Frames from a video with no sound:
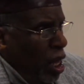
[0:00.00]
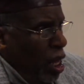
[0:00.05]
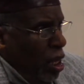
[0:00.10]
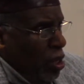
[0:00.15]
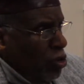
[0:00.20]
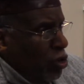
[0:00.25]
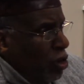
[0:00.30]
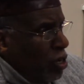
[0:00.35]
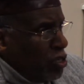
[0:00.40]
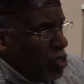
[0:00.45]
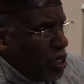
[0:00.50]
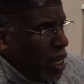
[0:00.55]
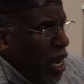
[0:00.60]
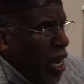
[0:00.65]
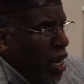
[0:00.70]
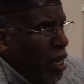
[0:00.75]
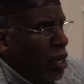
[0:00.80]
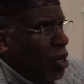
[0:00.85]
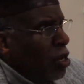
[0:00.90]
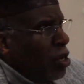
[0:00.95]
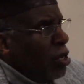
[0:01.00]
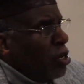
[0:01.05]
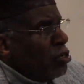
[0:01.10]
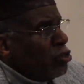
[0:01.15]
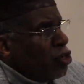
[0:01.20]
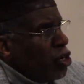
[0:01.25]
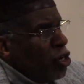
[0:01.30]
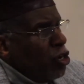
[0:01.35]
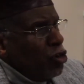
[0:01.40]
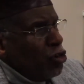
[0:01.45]
You understand? Mm-hmm.
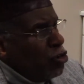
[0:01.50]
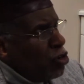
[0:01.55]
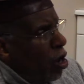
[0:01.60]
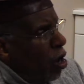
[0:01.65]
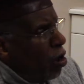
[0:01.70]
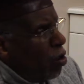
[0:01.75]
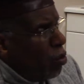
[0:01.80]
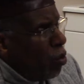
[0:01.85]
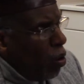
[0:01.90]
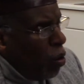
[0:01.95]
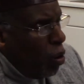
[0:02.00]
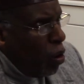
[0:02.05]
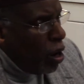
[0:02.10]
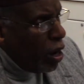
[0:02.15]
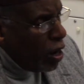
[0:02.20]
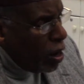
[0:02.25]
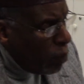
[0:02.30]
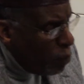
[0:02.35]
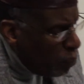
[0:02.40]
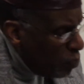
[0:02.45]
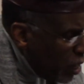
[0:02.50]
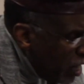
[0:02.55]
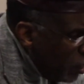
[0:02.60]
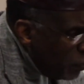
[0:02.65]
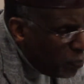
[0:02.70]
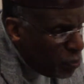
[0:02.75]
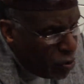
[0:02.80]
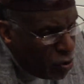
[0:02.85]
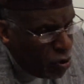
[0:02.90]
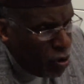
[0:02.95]
Do you know all of the
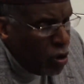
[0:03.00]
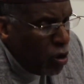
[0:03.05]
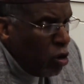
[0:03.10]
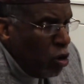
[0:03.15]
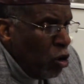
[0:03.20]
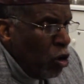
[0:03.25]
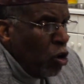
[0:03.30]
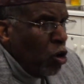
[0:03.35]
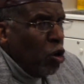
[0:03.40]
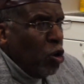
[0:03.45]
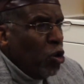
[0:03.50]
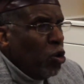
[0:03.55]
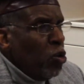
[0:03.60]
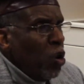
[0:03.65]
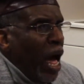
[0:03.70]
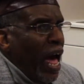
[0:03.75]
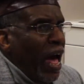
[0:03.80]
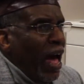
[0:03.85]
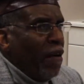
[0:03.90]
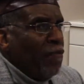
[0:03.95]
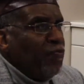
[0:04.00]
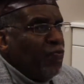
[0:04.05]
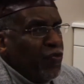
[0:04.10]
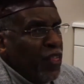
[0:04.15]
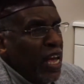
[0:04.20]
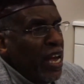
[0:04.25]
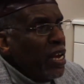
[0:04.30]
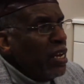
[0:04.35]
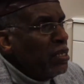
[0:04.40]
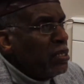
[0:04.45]
people who have
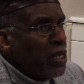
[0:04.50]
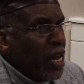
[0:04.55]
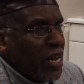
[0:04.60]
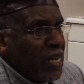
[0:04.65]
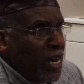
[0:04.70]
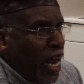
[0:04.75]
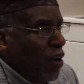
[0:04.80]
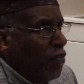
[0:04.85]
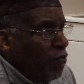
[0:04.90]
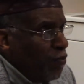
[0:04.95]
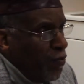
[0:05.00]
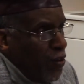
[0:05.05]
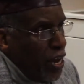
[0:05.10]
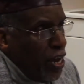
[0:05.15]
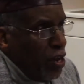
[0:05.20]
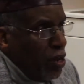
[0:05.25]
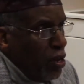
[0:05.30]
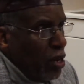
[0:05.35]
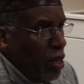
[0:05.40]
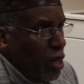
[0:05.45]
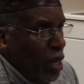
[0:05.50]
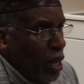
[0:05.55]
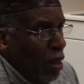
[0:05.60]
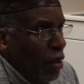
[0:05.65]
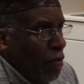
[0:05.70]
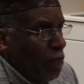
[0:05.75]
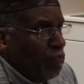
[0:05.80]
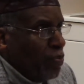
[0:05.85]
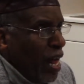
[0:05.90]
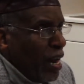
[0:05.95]
things that they feel
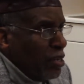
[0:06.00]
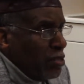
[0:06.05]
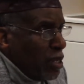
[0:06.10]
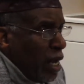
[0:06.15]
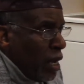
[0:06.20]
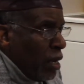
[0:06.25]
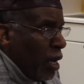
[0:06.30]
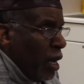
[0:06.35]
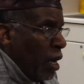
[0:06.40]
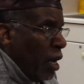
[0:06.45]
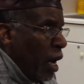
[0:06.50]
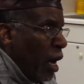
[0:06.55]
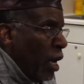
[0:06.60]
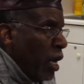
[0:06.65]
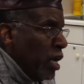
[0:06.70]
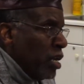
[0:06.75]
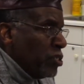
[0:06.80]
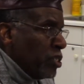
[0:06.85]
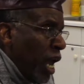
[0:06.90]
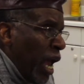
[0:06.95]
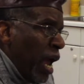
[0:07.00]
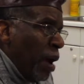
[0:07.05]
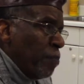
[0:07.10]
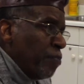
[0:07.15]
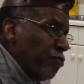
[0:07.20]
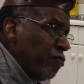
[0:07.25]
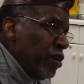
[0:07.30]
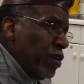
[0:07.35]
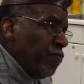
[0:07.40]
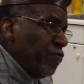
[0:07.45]
that is
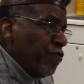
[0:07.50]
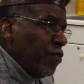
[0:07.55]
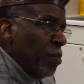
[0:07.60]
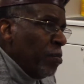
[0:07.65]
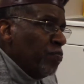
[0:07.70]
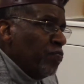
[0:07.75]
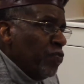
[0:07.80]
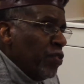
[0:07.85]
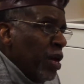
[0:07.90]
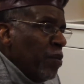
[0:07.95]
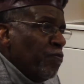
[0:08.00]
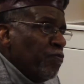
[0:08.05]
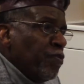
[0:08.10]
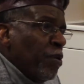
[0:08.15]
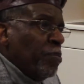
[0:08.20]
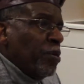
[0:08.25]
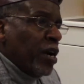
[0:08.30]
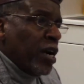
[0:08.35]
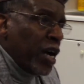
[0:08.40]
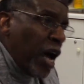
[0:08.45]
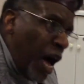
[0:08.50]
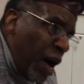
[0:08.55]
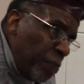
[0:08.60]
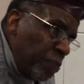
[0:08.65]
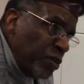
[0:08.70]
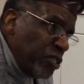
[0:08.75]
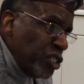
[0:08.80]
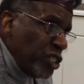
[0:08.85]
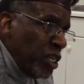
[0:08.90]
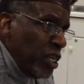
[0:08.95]
hampering them from
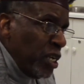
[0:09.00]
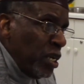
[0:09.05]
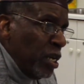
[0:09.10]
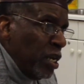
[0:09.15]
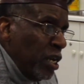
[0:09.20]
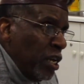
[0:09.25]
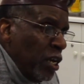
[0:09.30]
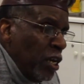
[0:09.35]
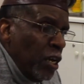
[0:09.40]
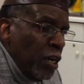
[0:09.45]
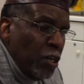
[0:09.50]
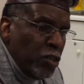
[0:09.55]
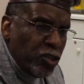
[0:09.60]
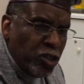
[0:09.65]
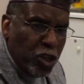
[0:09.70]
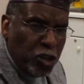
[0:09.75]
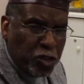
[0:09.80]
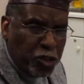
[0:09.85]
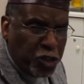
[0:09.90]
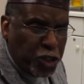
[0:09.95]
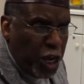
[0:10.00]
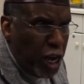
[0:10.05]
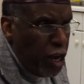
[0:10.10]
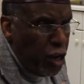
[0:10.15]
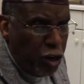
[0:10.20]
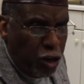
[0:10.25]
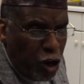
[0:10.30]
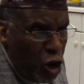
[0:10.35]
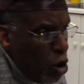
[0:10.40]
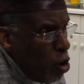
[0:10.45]
accomplishing, to
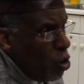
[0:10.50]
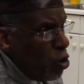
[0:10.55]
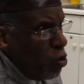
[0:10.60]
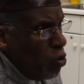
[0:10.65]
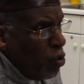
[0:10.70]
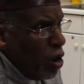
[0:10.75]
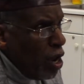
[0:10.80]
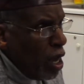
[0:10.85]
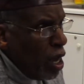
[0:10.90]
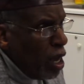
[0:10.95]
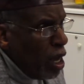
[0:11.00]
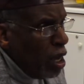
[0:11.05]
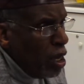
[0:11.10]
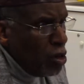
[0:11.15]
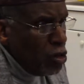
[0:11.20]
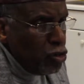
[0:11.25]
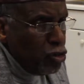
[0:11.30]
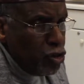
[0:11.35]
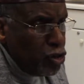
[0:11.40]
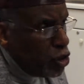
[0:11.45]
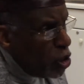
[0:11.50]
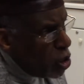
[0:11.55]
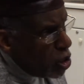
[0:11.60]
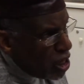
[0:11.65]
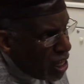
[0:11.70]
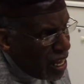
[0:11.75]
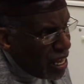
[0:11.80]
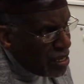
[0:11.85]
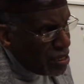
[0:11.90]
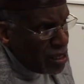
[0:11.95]
see you do
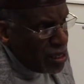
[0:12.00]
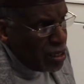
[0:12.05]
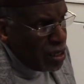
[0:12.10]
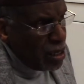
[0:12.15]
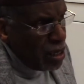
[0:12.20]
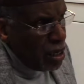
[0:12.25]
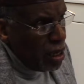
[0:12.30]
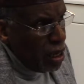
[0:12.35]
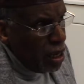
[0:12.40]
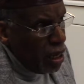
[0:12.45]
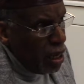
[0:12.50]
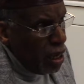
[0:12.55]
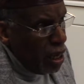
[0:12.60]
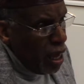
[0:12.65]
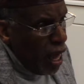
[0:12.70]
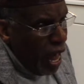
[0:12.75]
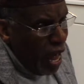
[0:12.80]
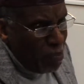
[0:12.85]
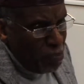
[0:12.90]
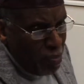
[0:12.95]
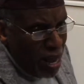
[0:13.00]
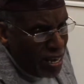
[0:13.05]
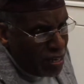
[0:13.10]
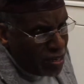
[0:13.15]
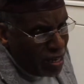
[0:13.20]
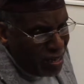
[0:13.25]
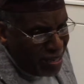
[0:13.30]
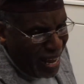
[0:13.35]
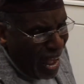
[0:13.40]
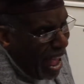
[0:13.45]
this and make
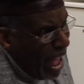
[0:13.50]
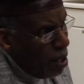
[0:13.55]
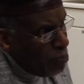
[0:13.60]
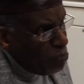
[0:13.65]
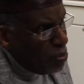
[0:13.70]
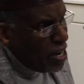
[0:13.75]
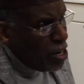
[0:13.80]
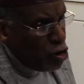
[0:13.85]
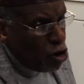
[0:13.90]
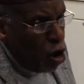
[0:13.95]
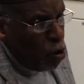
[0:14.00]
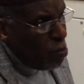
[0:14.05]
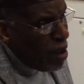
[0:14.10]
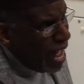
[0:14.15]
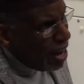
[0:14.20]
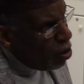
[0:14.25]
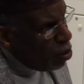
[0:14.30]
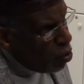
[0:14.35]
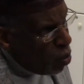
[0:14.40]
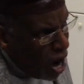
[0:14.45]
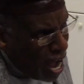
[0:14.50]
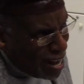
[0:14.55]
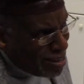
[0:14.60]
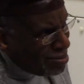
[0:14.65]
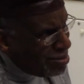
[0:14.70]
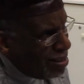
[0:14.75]
this happen no matter what?